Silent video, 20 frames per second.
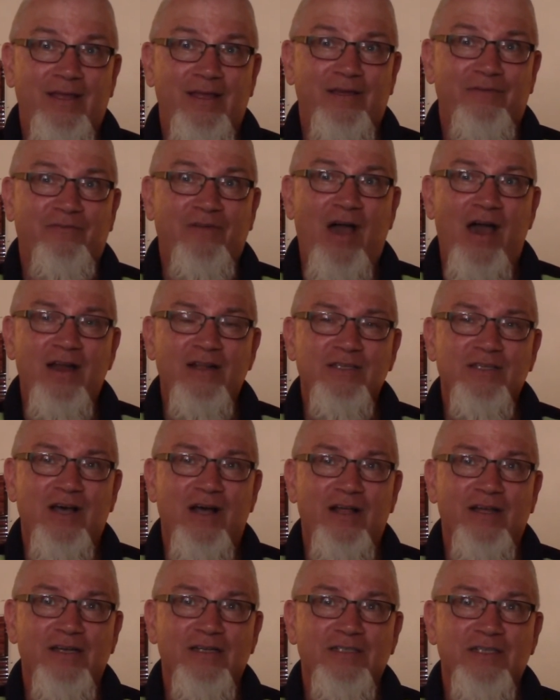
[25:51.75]
if God is
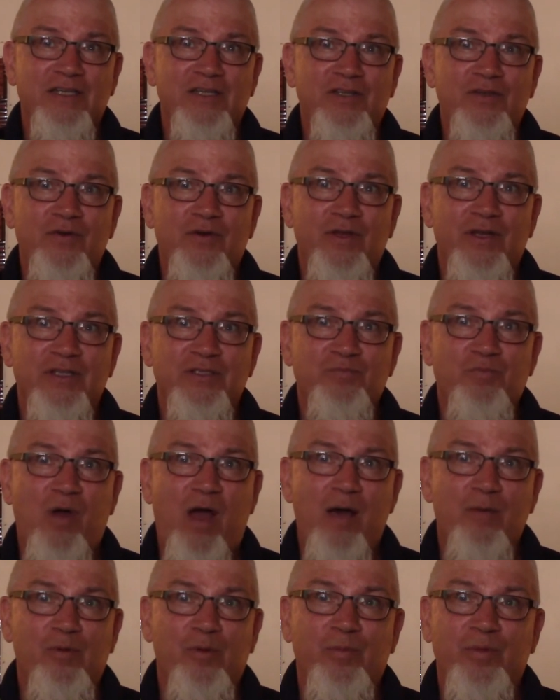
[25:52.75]
calling us to do it, it's
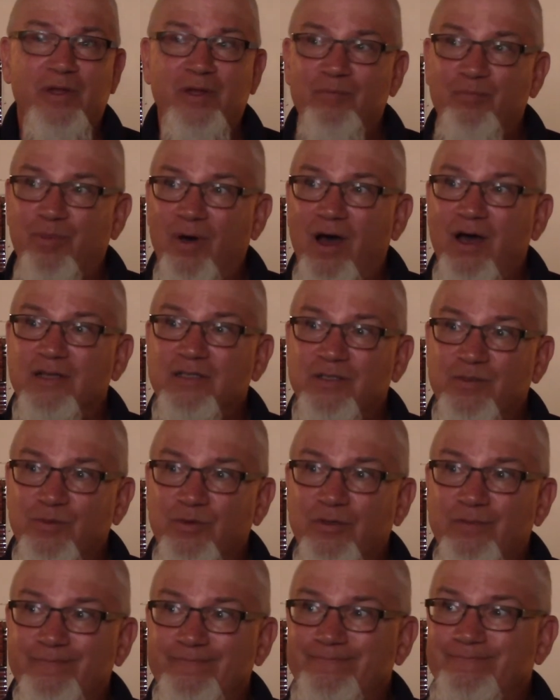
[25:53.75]
probably impossible.